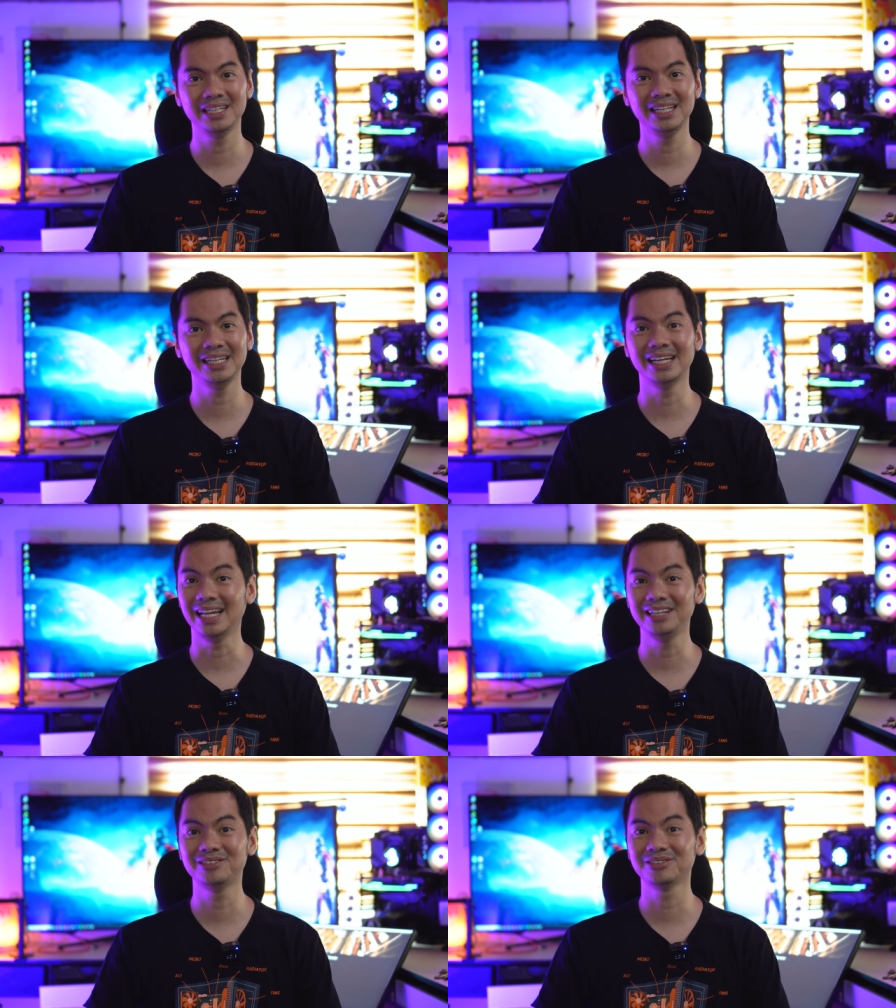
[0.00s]
money
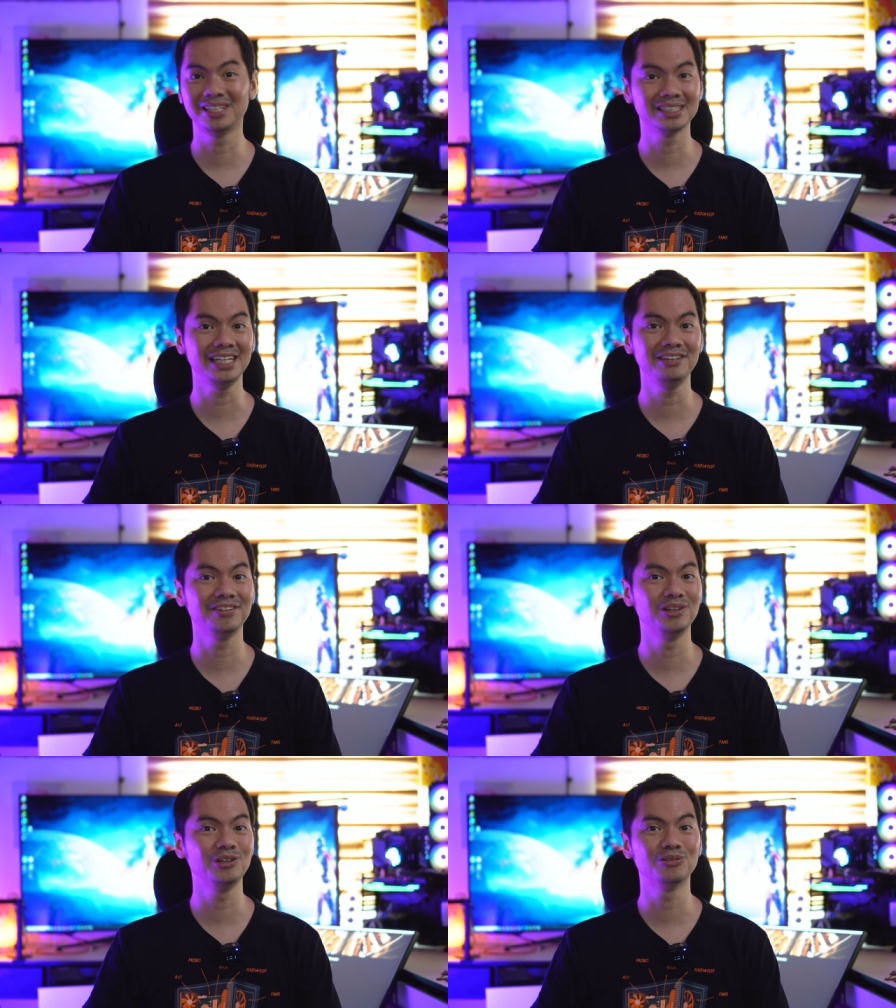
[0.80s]
and ASUS doesn't
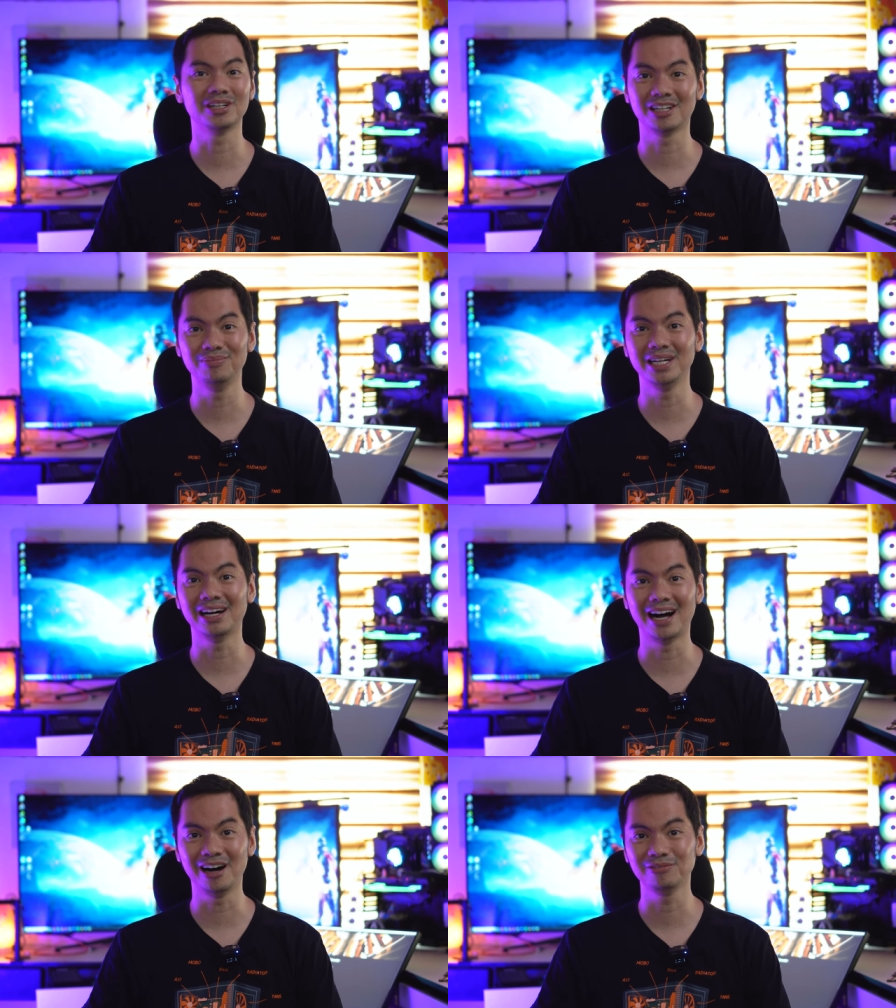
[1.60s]
even know we're
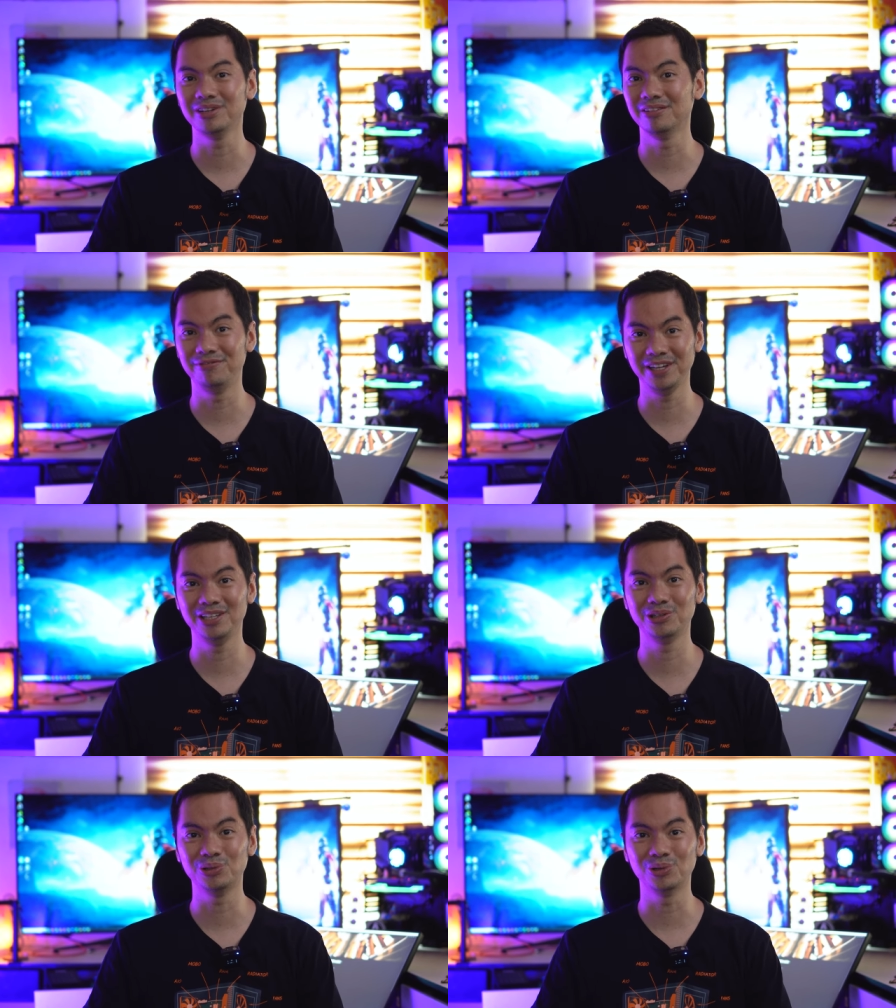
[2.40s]
coming out with a
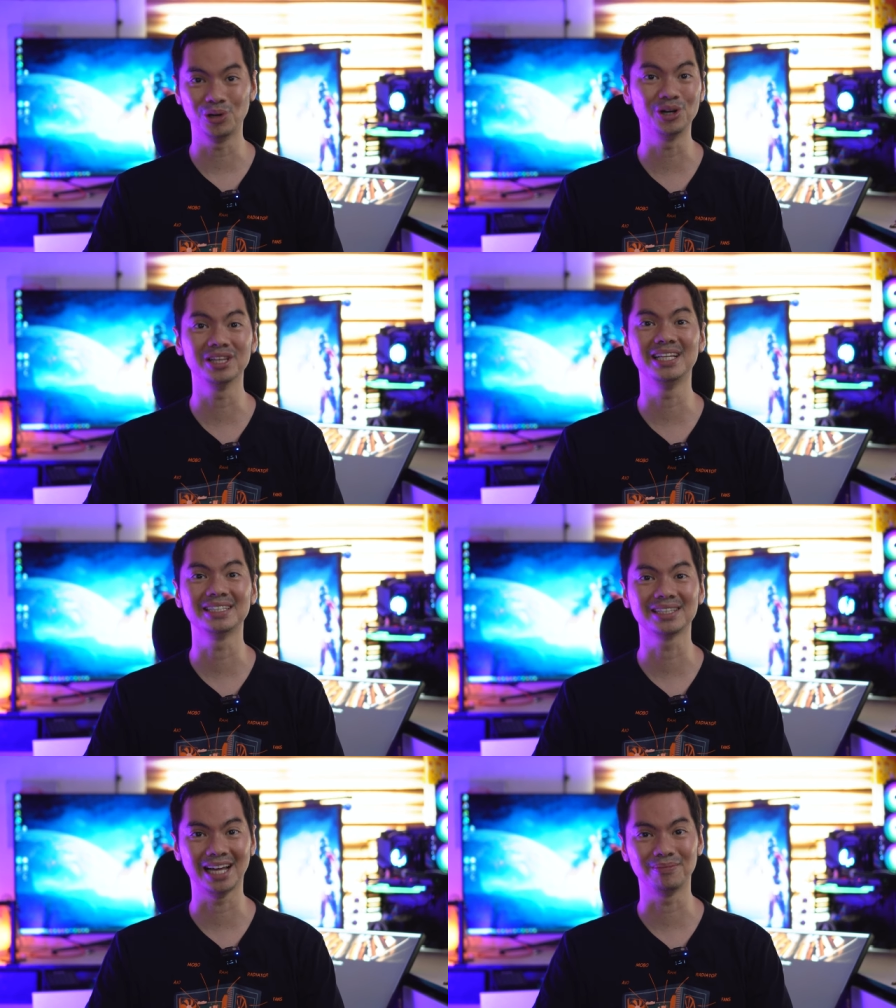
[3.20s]
video on
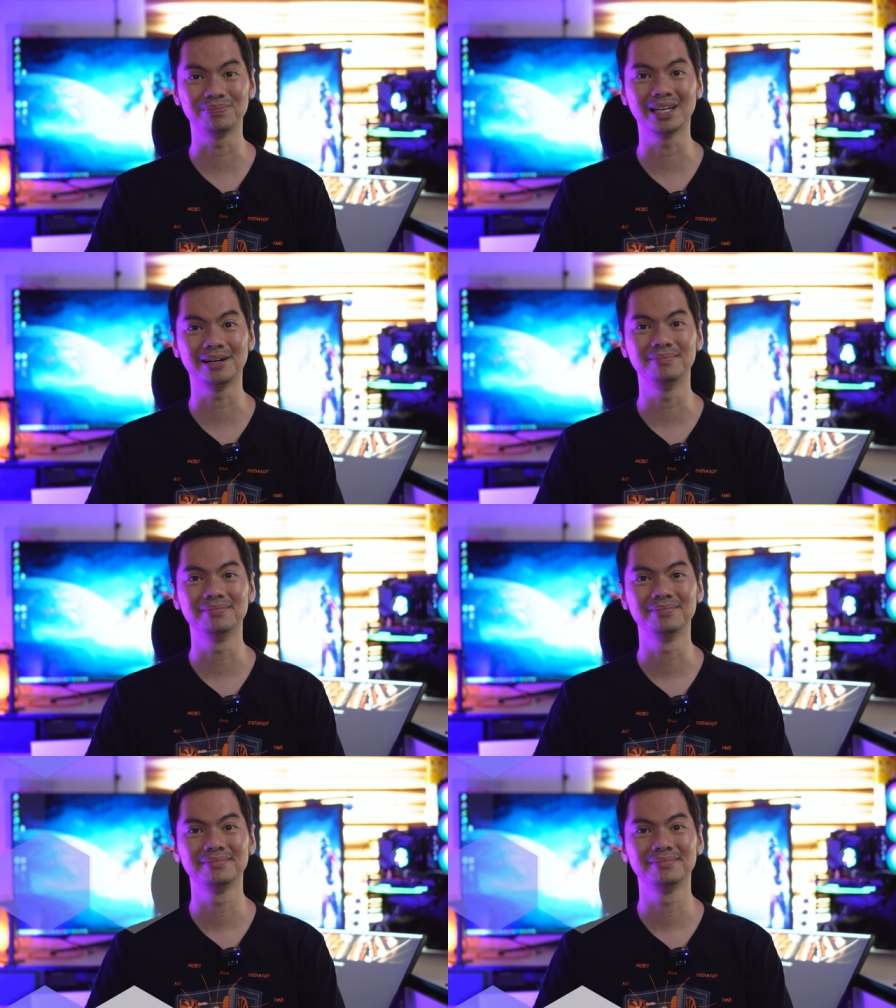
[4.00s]
this laptop.